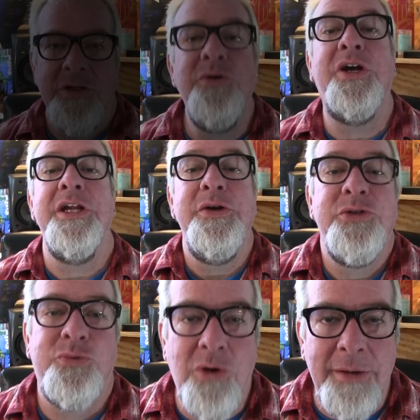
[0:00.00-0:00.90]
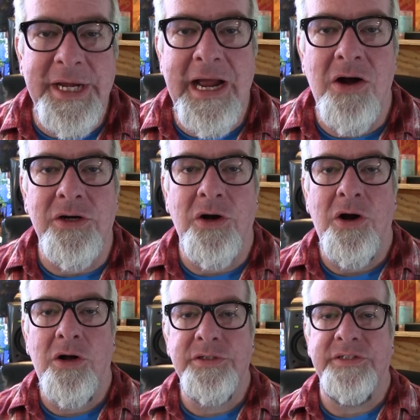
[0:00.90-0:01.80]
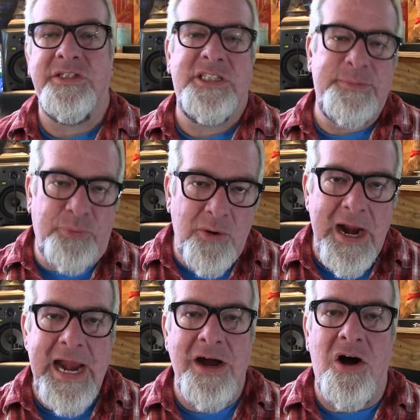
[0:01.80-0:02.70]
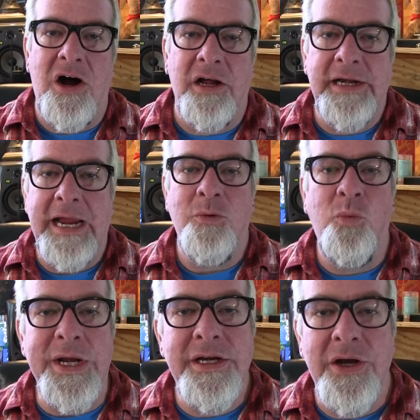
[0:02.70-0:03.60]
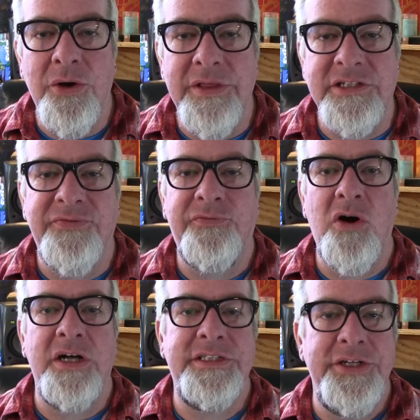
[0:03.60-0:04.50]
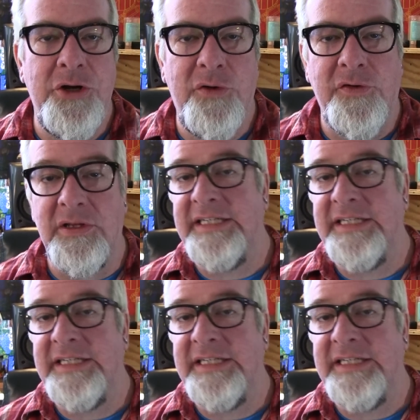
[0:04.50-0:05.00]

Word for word: You can use rubbing alcohol to spray on a window that's frosted over.